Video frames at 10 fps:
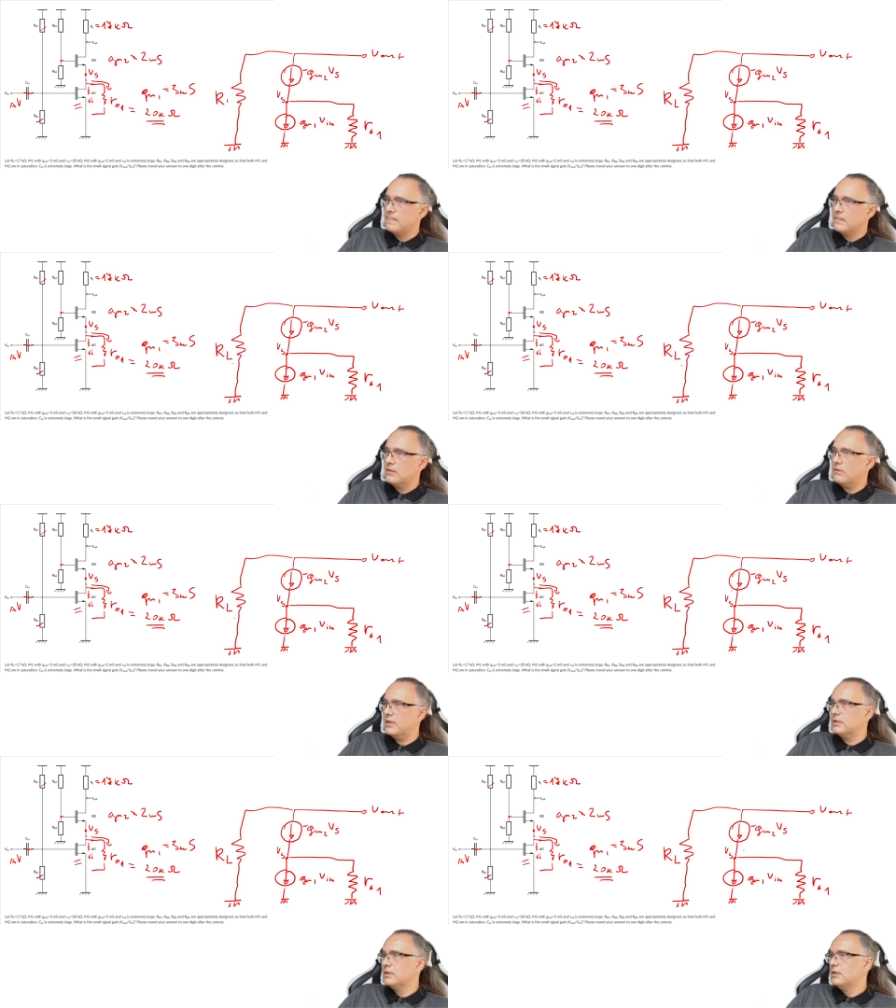Alright,
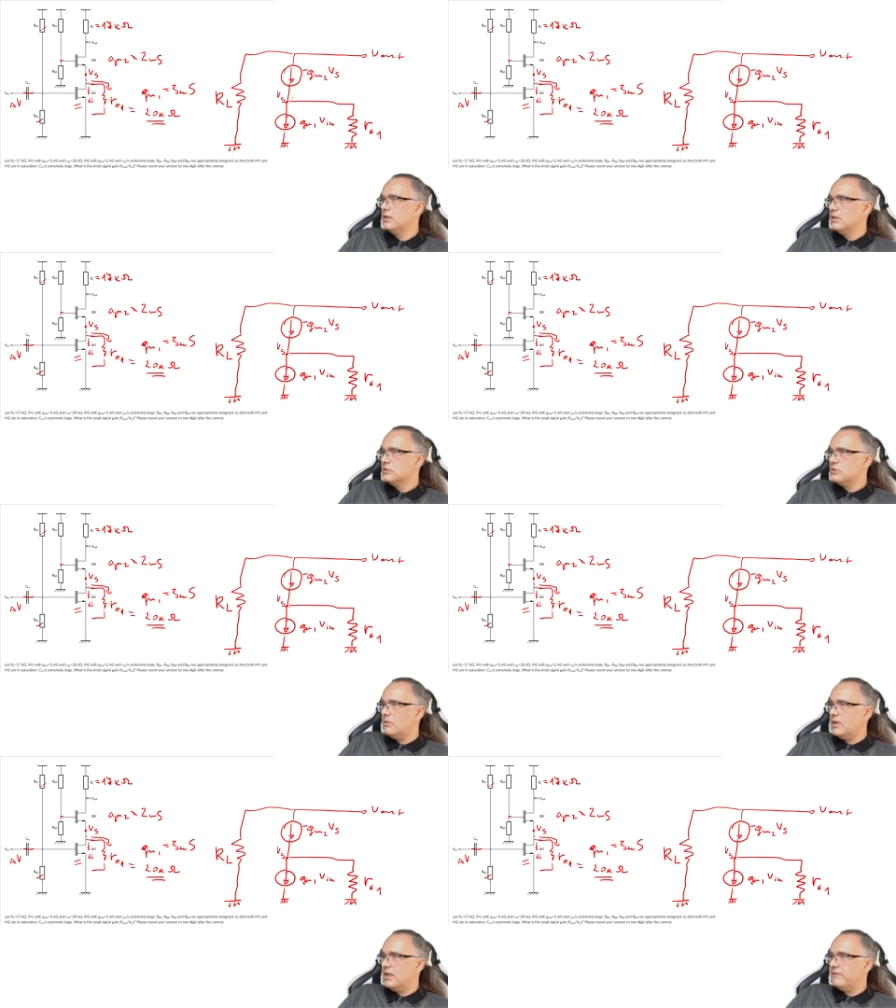so
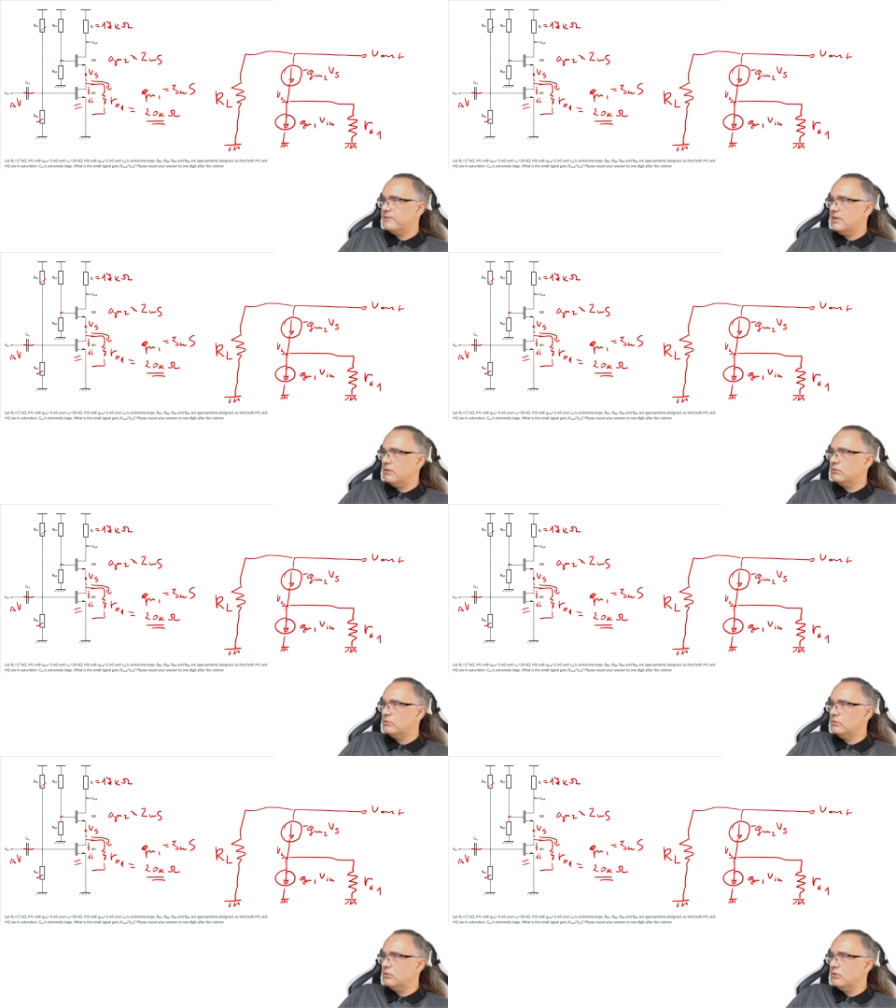I have now
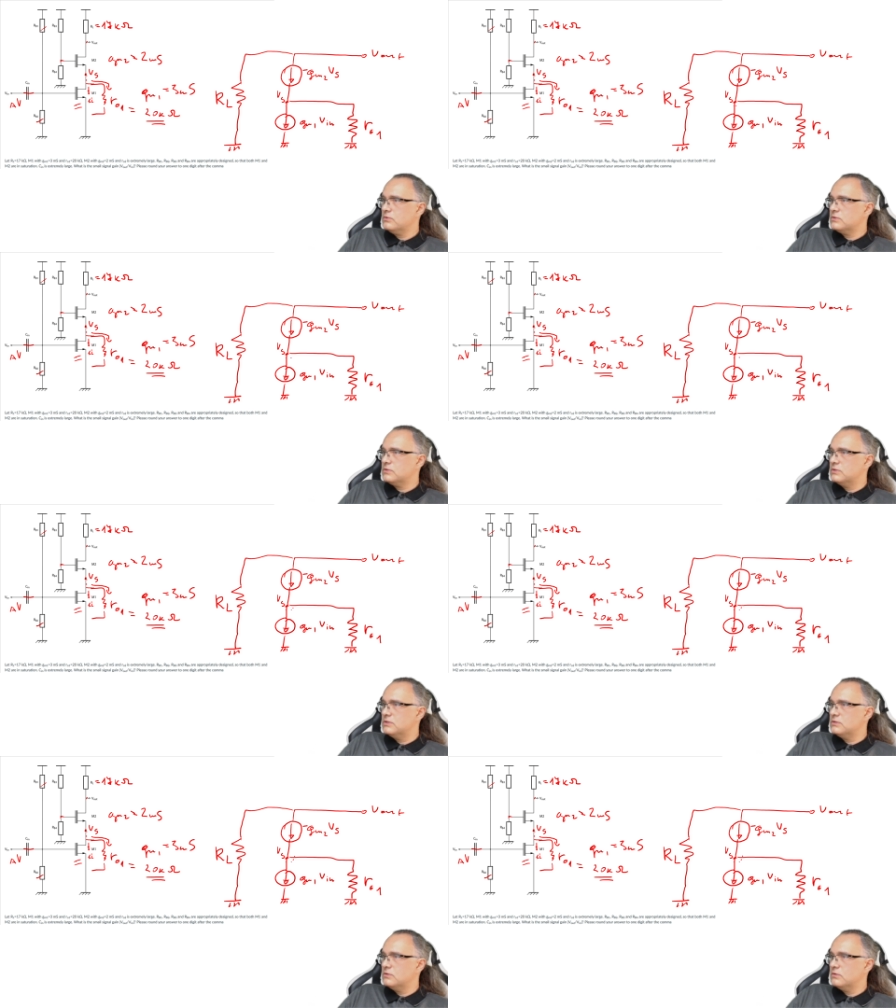two nodes,
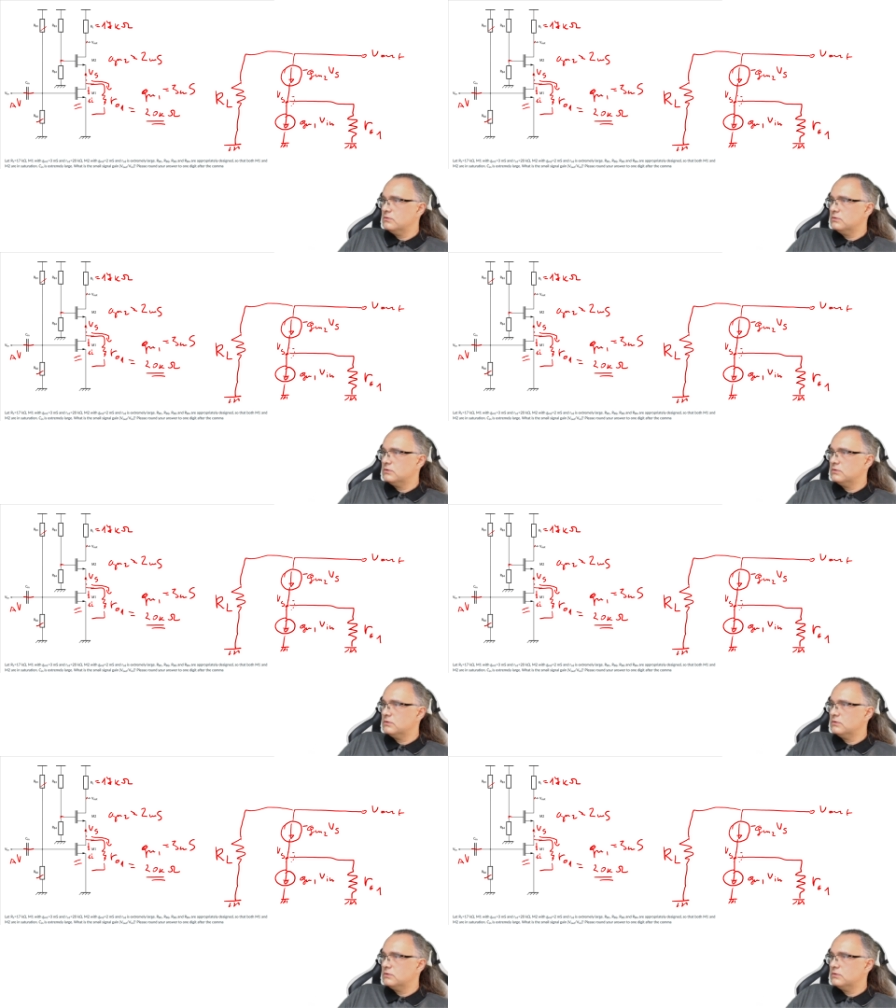this node